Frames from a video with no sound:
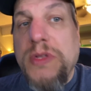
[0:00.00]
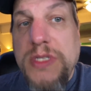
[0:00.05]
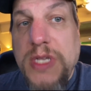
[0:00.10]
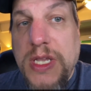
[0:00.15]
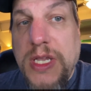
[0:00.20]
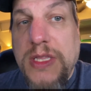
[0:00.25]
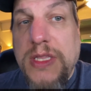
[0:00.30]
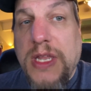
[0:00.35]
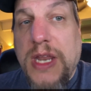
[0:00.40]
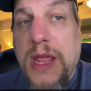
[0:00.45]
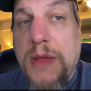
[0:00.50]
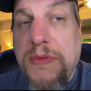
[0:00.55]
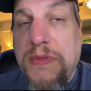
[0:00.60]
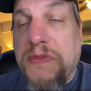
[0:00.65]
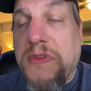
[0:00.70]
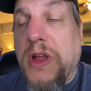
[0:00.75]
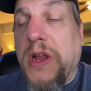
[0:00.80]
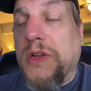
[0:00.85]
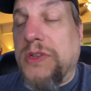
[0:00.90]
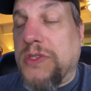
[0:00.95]
I get that
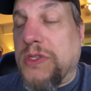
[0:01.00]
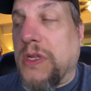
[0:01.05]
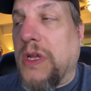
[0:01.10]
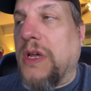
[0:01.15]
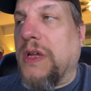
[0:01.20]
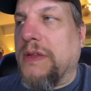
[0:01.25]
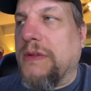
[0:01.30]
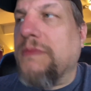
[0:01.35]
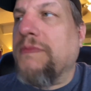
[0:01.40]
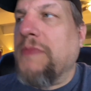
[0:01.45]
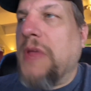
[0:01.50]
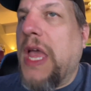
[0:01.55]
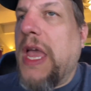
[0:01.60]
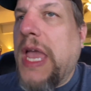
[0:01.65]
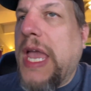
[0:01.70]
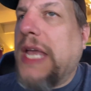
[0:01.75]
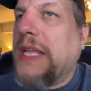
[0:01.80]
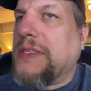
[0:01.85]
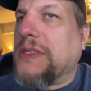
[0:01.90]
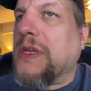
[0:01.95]
amplifier installed,
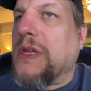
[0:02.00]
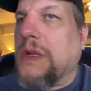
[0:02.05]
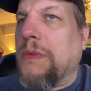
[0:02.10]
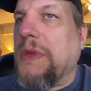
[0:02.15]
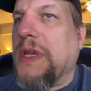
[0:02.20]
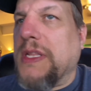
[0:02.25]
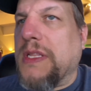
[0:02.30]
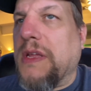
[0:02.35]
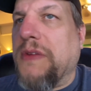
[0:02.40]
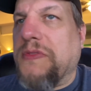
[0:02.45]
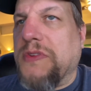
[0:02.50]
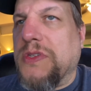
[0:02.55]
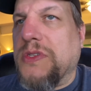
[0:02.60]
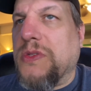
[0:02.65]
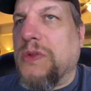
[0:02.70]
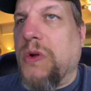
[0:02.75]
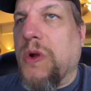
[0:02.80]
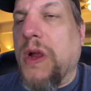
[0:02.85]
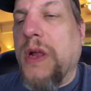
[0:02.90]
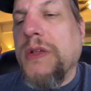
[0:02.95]
it's going to be a different
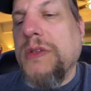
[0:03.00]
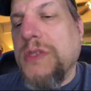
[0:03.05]
story.